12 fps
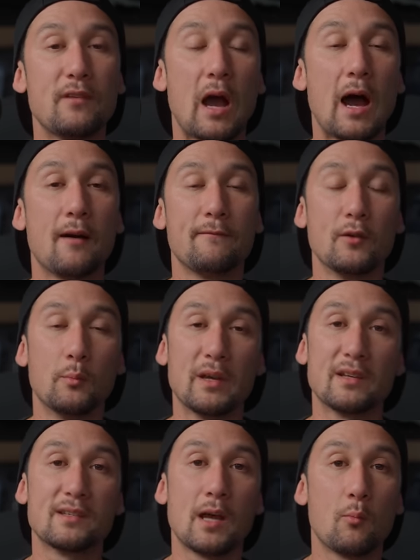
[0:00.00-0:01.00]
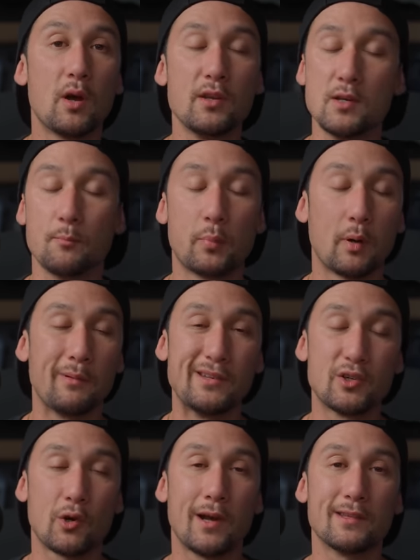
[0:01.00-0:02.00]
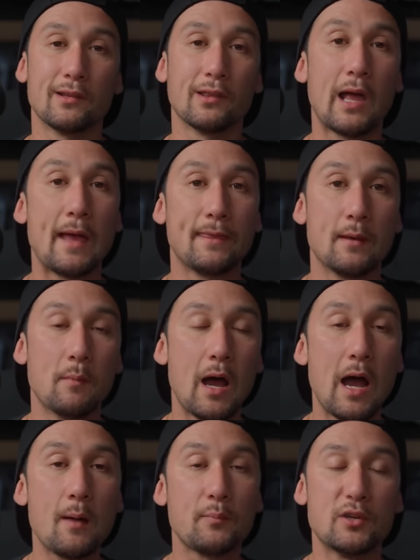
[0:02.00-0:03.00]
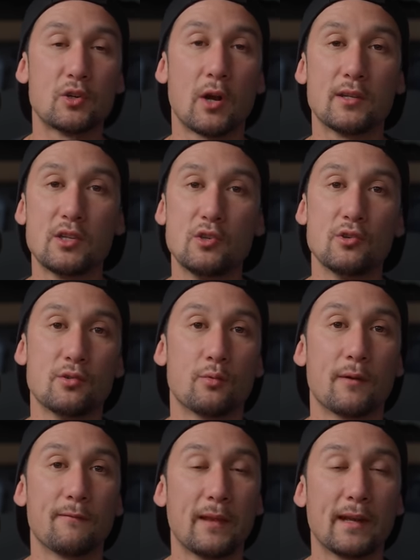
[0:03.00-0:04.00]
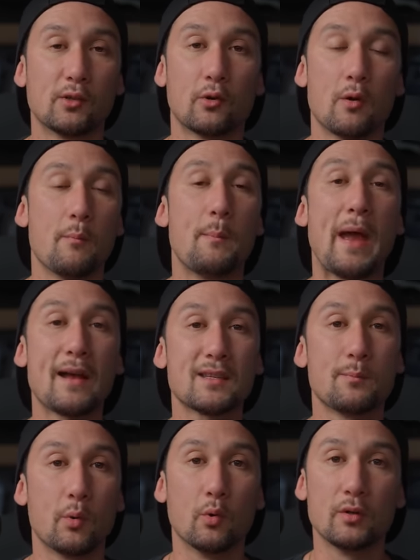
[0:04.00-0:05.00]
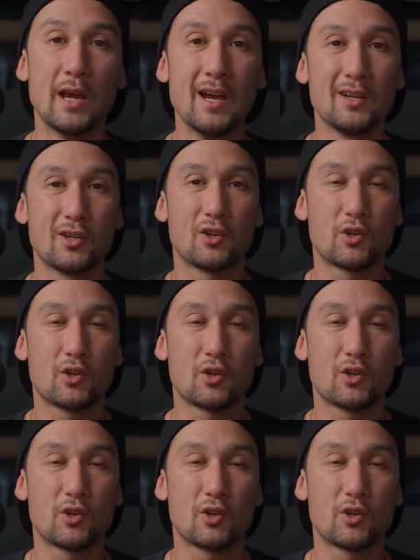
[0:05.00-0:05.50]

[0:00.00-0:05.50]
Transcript: if you are filming someone, you're probably trying to light them up, you're trying to use a reflector or a bounce board to